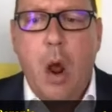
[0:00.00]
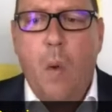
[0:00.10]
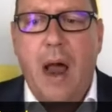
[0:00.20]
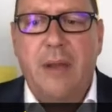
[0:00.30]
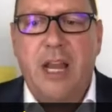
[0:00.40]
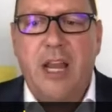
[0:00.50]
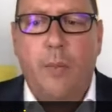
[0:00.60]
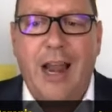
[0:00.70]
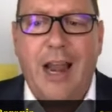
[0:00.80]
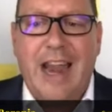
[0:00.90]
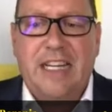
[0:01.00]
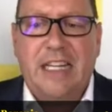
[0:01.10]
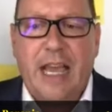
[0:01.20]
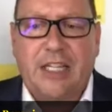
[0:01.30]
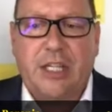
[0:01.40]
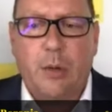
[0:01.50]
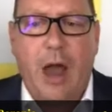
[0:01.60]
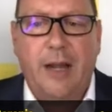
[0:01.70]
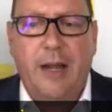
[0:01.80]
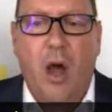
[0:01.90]
1,180,000. That's the
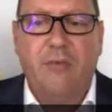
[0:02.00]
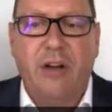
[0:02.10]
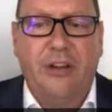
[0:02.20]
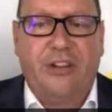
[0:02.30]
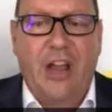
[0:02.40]
way to buy real